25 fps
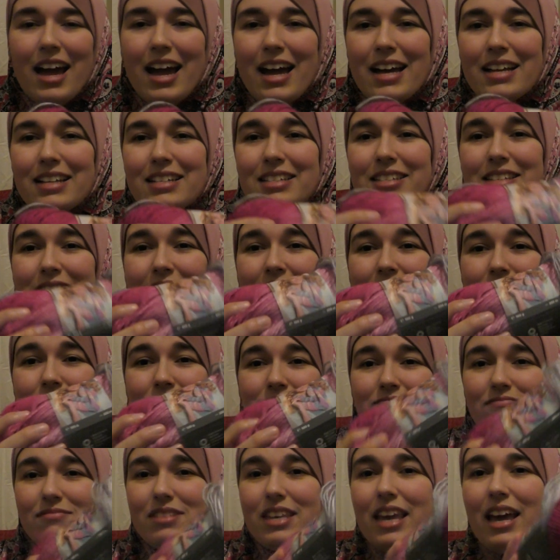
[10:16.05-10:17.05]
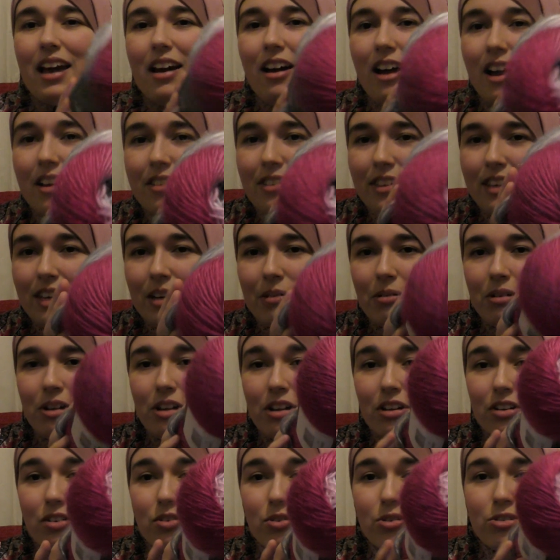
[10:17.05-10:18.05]
And yeah, I think it will
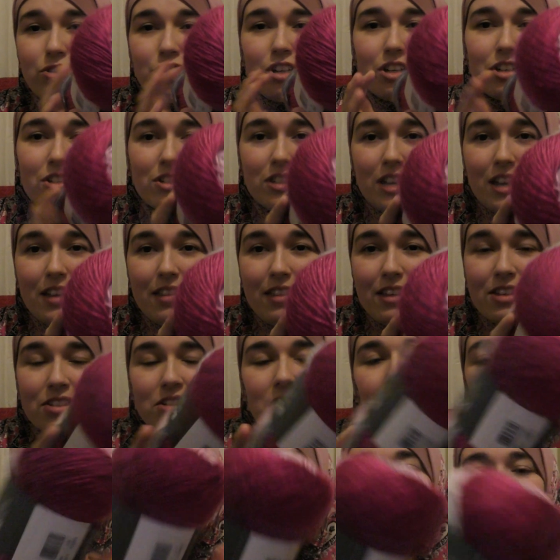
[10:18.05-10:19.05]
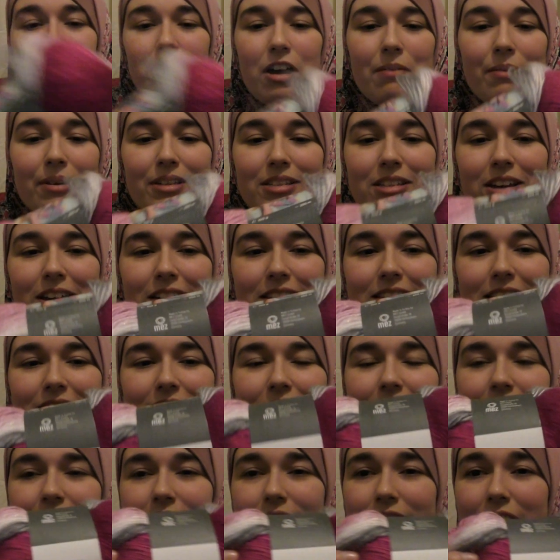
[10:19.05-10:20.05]
look gorgeous in this colour, so I'm excited
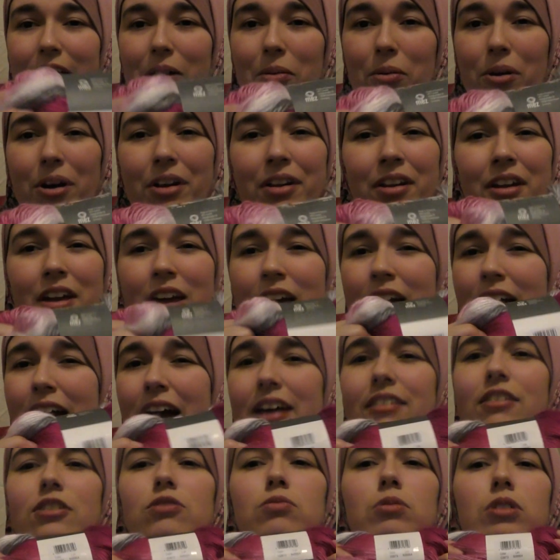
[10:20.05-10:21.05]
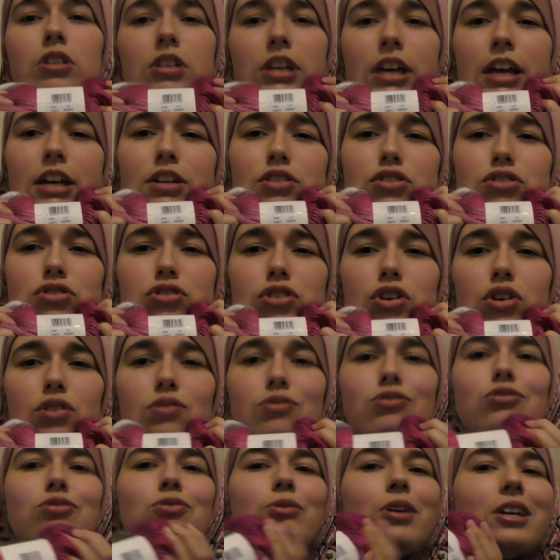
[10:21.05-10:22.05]
to do that one. And this one again, so
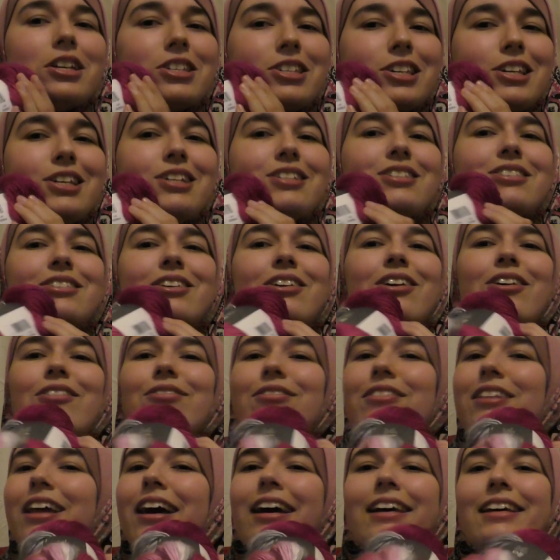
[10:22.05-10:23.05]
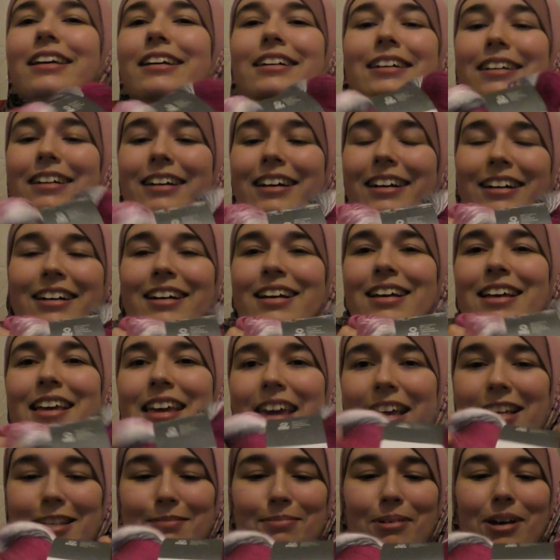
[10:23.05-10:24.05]
squishy and soft, like, oh,
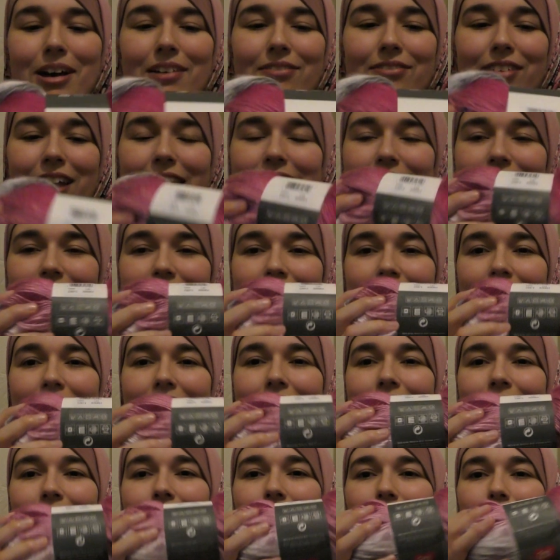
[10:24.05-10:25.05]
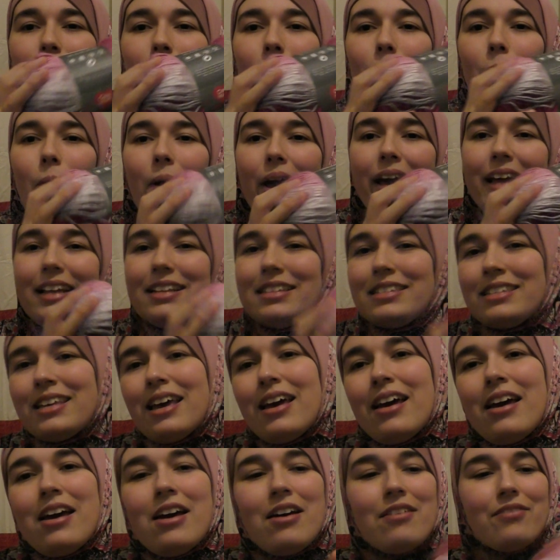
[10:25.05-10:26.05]
it's perfect. Cannot wait
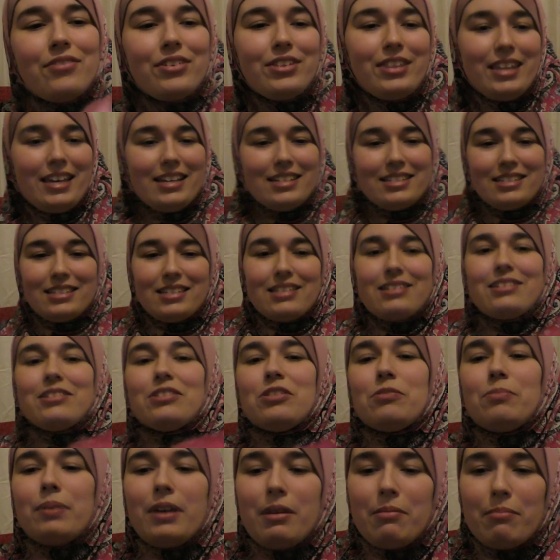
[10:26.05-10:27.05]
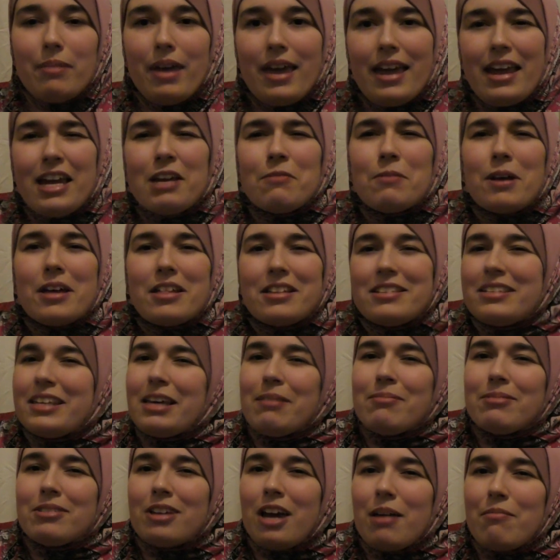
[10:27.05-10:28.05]
for this to be made, but at the
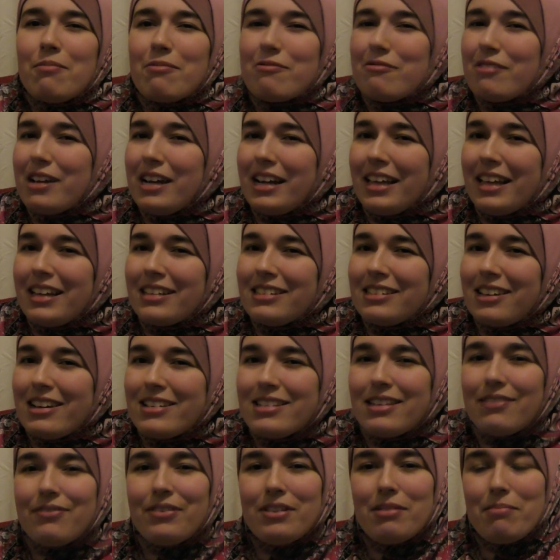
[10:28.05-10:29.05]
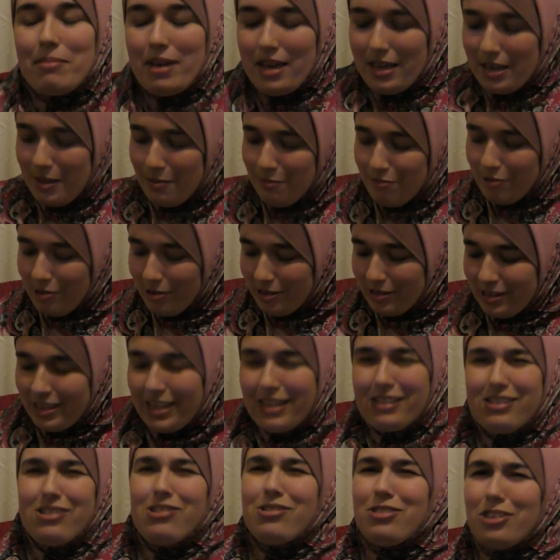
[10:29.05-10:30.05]
same time, really excited for the making
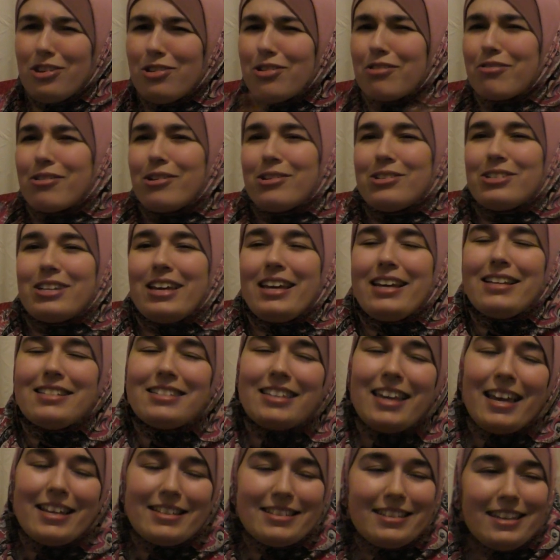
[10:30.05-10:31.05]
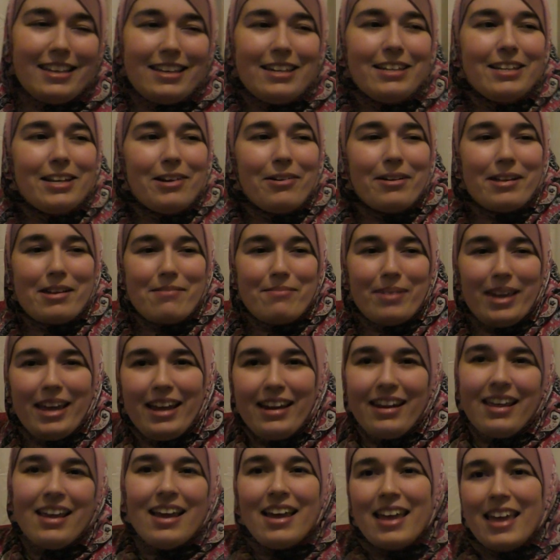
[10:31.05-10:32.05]
process. You crocheters get it, you know what I
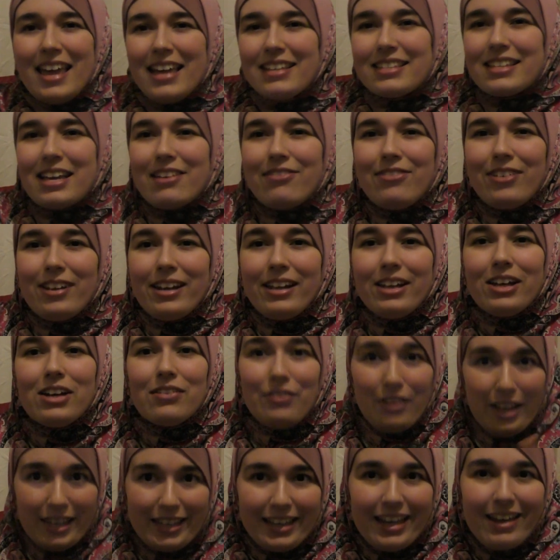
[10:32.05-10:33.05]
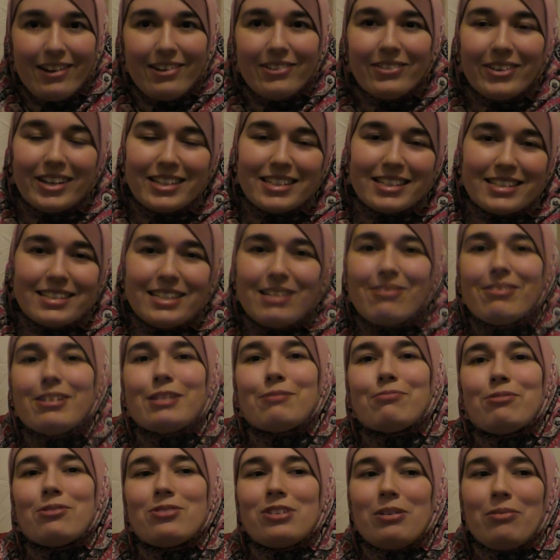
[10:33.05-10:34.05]
mean. It's that feeling of, I cannot wait to see what this
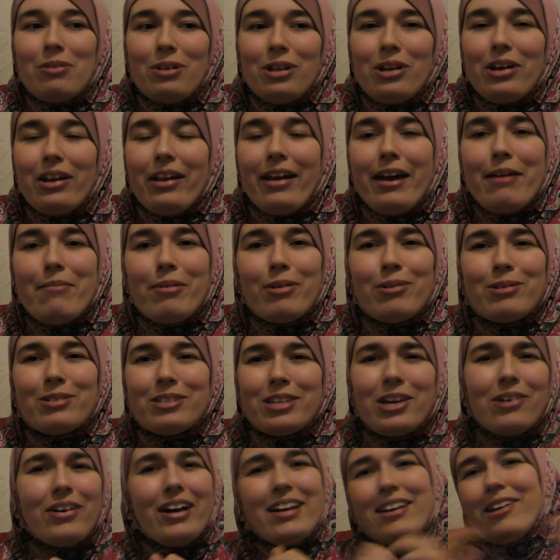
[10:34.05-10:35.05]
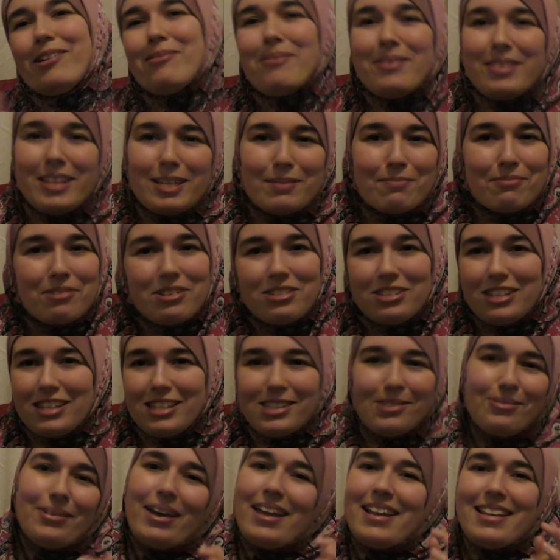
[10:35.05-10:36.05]
project will look like, but also, I don't want this project
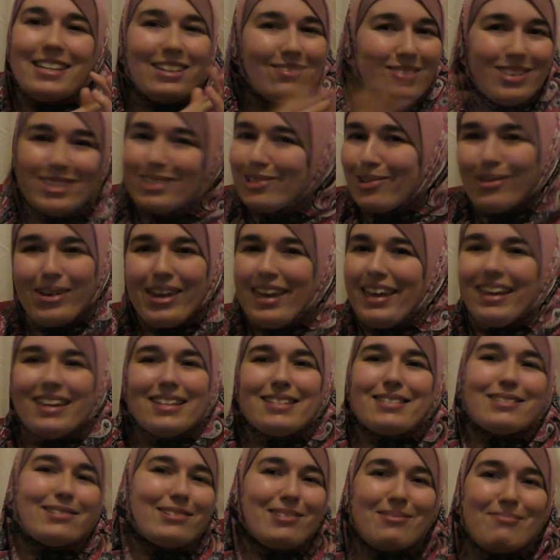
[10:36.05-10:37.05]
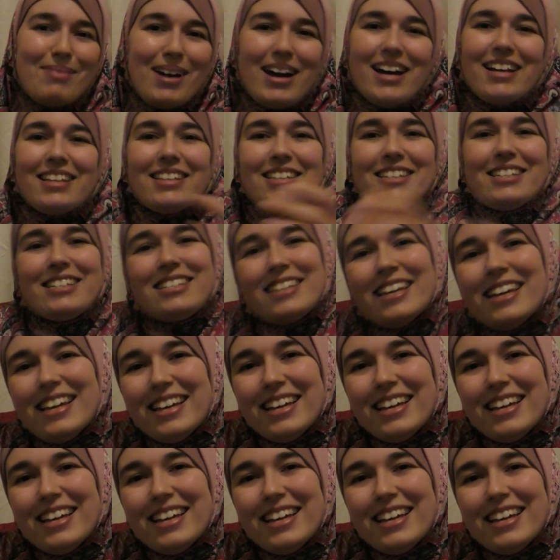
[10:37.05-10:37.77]
to end, I'm enjoying it too much.